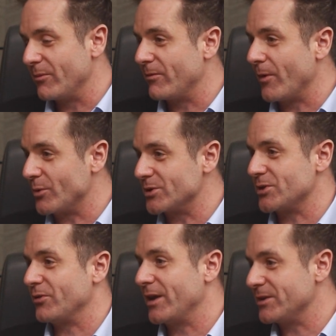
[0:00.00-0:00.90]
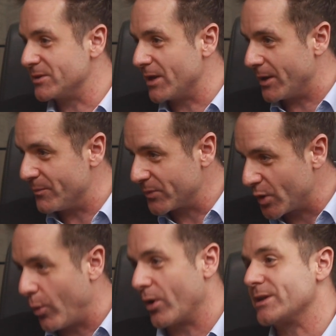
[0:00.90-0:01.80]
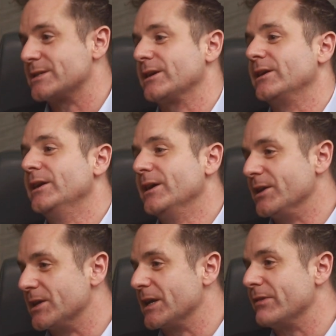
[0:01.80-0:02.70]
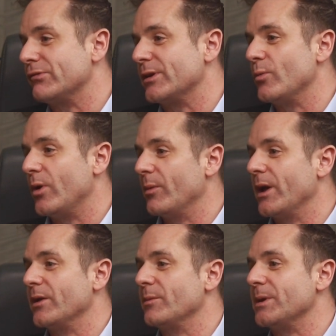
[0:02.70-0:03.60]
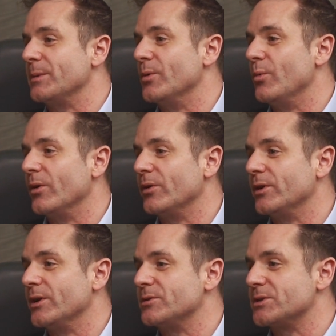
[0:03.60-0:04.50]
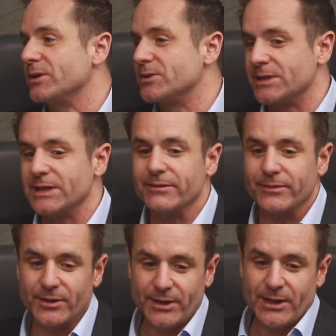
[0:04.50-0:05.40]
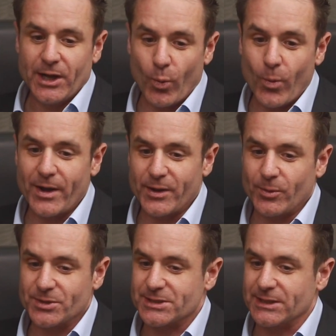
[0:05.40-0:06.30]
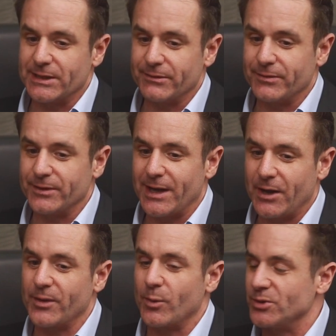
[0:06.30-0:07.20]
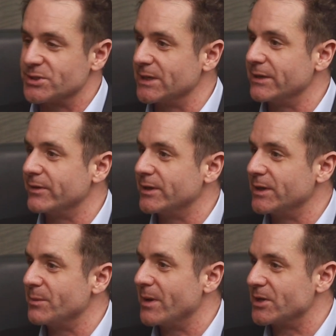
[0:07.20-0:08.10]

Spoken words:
focus on that quality and delivering what people want to live, and where they want to live and how they want to live in